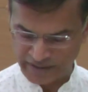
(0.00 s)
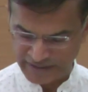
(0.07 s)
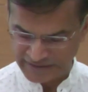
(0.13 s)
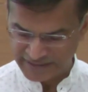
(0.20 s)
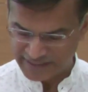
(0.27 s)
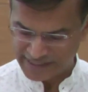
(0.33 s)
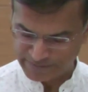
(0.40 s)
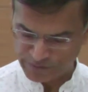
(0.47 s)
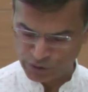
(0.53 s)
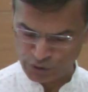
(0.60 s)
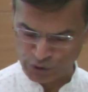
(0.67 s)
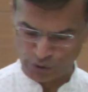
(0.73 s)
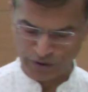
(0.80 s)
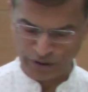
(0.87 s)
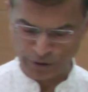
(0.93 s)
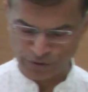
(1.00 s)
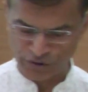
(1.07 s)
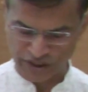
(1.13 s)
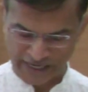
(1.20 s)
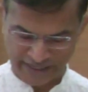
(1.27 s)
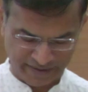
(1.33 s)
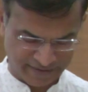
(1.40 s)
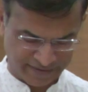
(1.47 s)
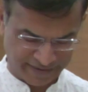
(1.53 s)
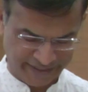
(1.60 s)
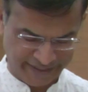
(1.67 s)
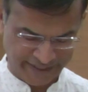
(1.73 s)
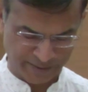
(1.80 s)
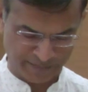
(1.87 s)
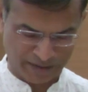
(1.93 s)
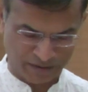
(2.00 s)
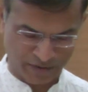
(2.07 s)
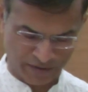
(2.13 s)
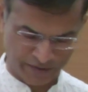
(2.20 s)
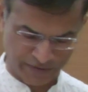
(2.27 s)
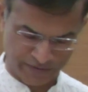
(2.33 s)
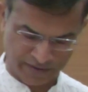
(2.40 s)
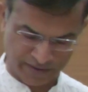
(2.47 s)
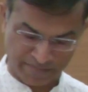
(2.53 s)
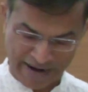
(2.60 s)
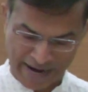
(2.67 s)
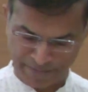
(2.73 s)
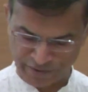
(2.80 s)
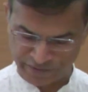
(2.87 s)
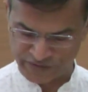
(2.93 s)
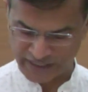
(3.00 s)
the reason I'm showing you China is because the map of